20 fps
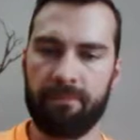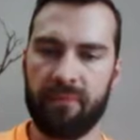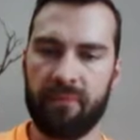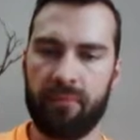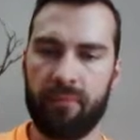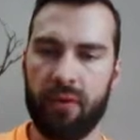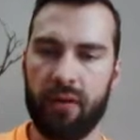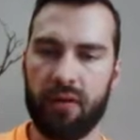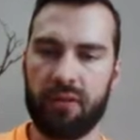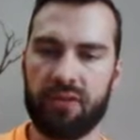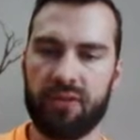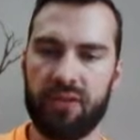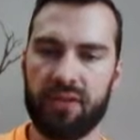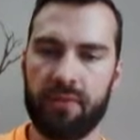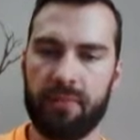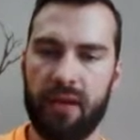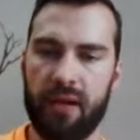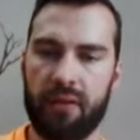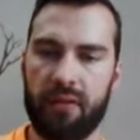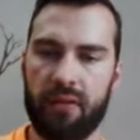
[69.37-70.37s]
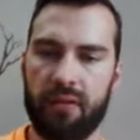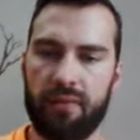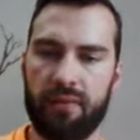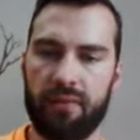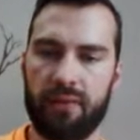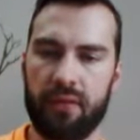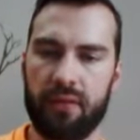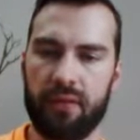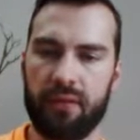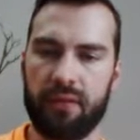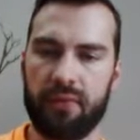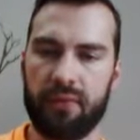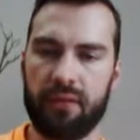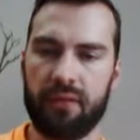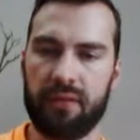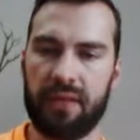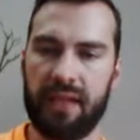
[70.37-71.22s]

Bar is just about over your